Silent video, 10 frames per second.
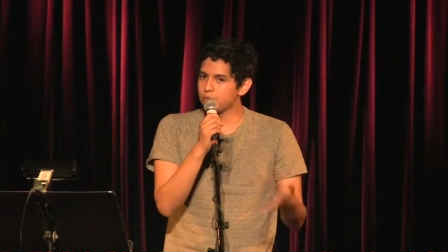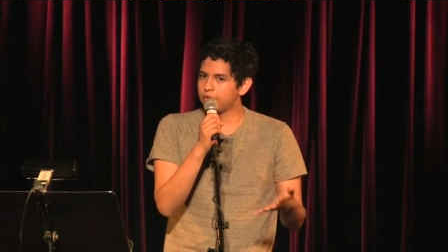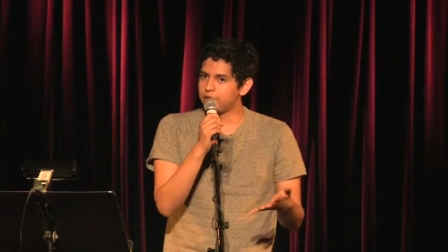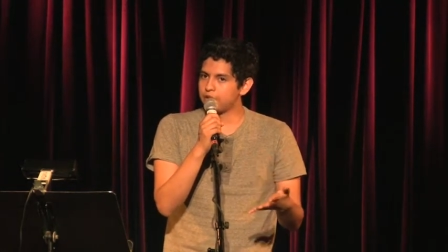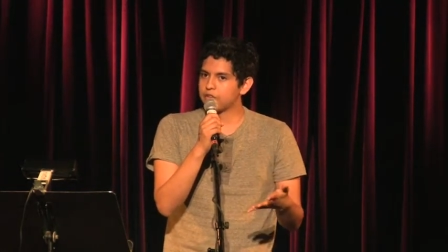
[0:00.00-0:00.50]

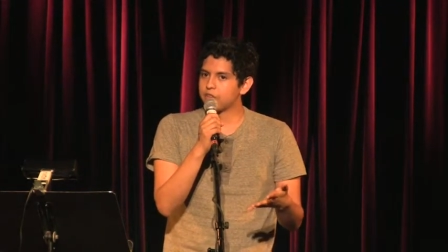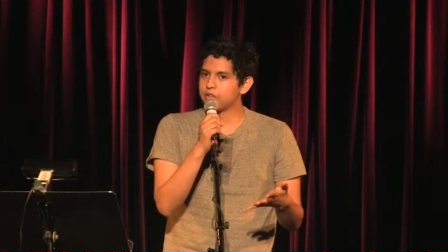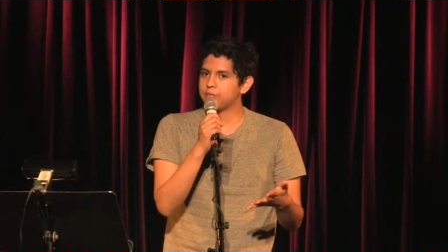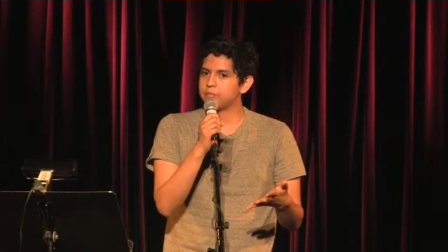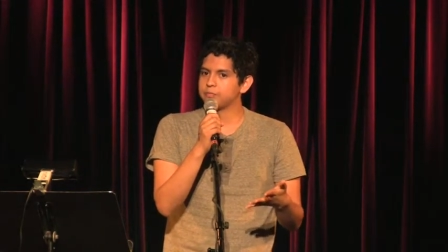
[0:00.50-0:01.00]

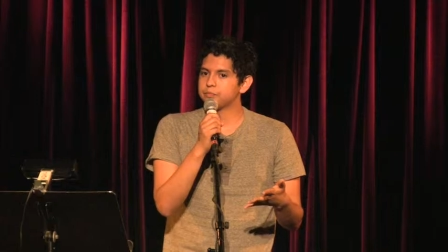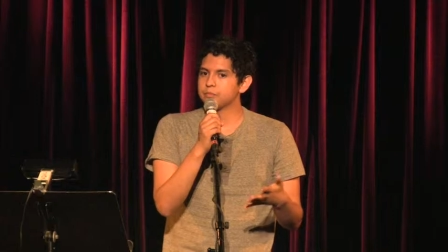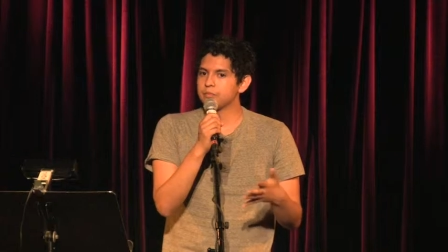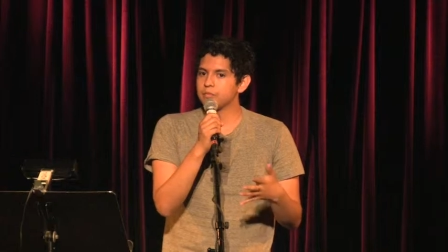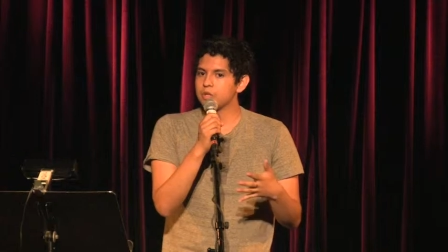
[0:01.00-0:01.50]
ruthless.
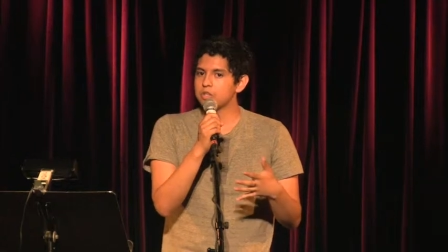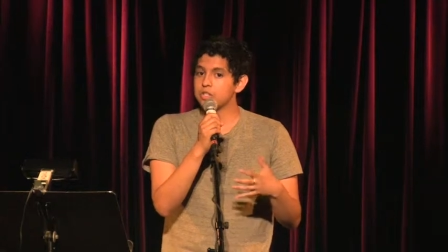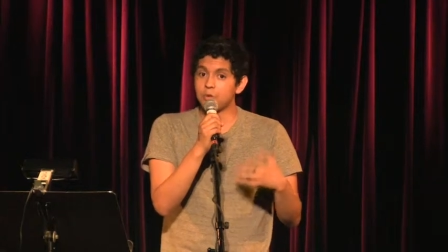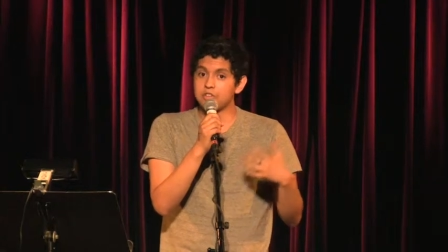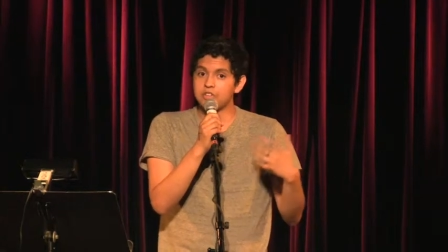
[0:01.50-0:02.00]

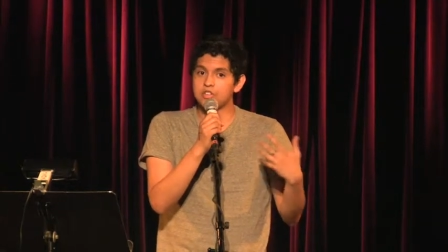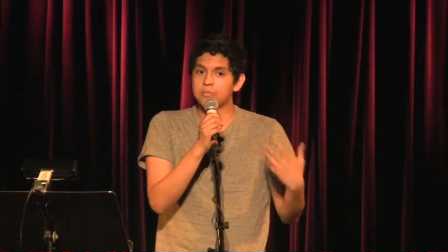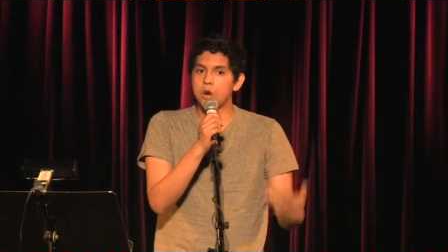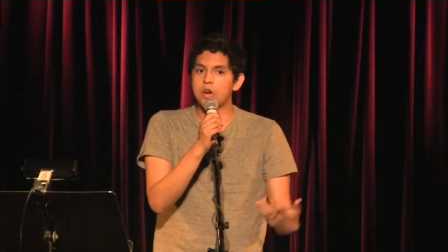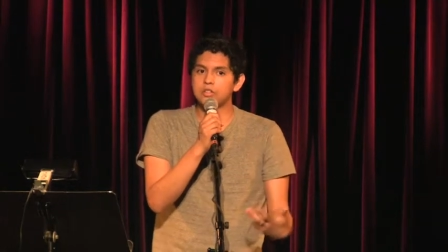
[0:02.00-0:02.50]
She wasn't
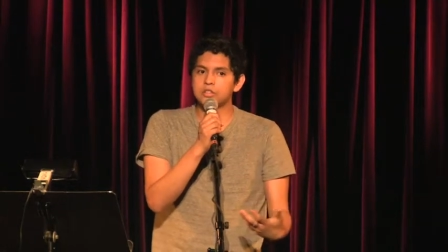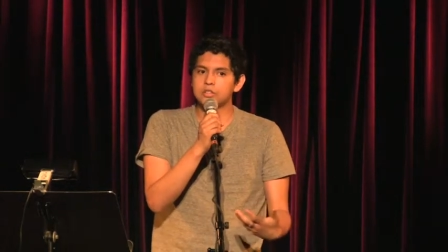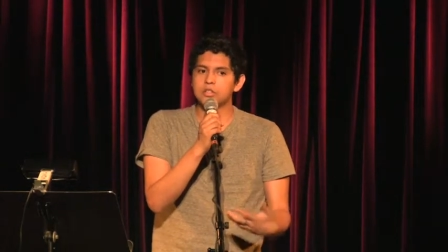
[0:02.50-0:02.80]
smart.